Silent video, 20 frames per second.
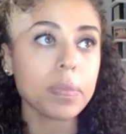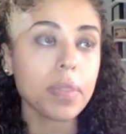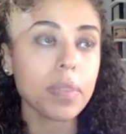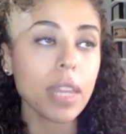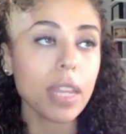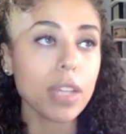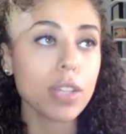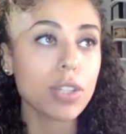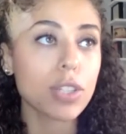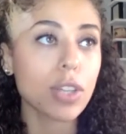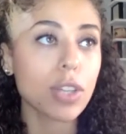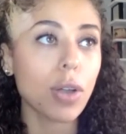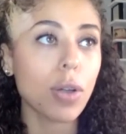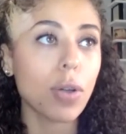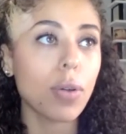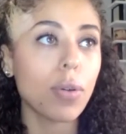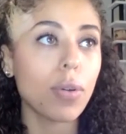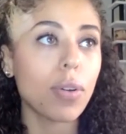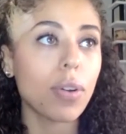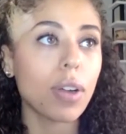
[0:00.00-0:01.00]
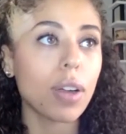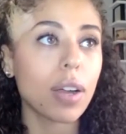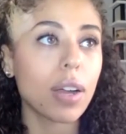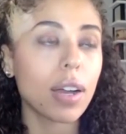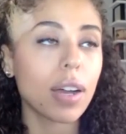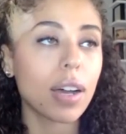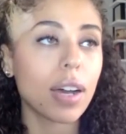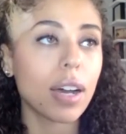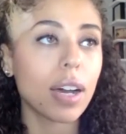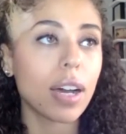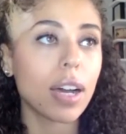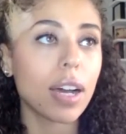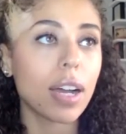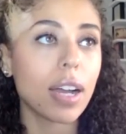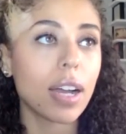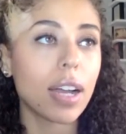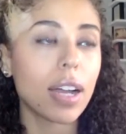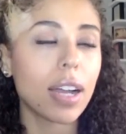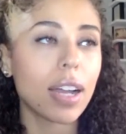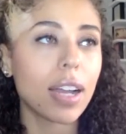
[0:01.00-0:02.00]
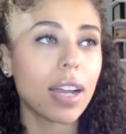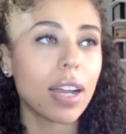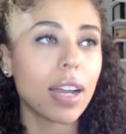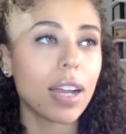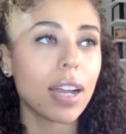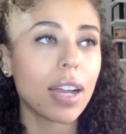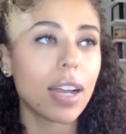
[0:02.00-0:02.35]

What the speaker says: So I